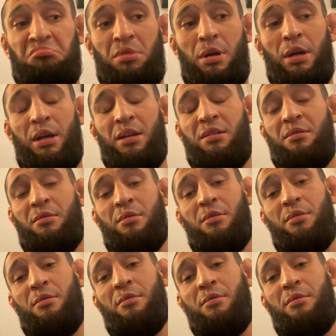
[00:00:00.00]
I don't
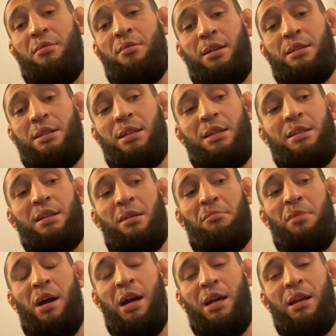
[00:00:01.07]
know. I see
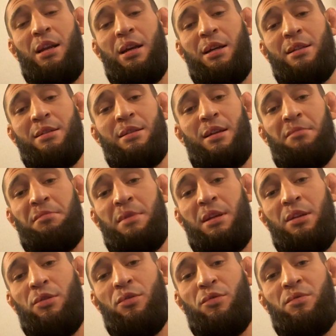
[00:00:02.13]
some highlights,
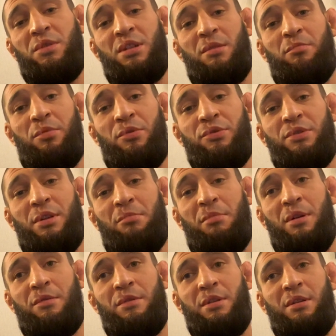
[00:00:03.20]
something UFC post
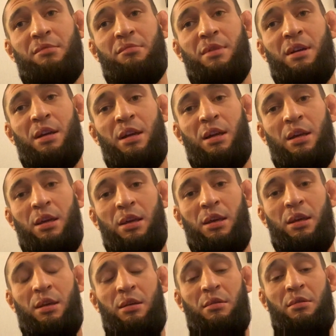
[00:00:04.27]
about him.
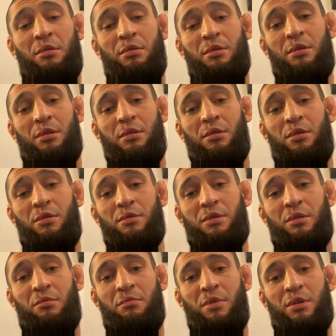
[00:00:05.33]
Don't know
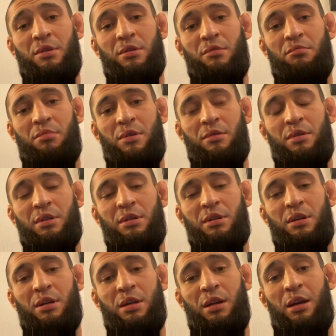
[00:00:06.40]
so much about this
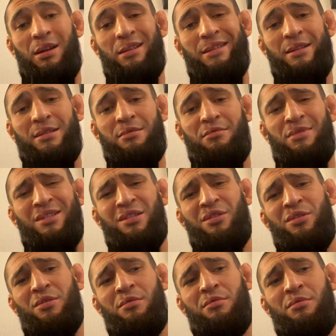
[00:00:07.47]
guy. I doesn't want to
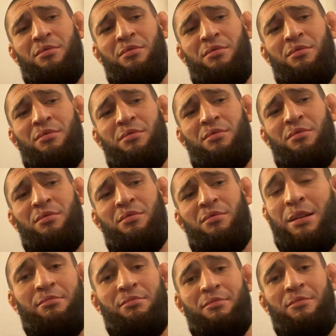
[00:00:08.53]
know. I
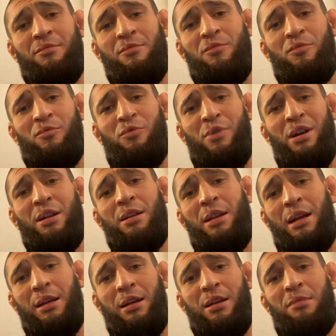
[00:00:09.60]
like why
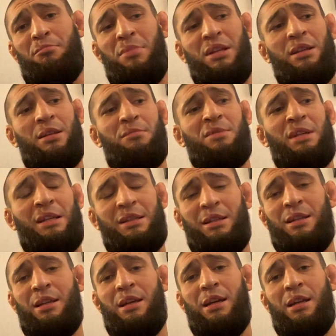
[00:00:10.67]
I gonna beat him
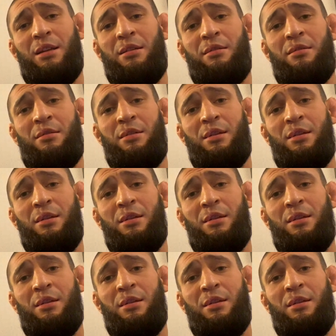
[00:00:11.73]
Saturday and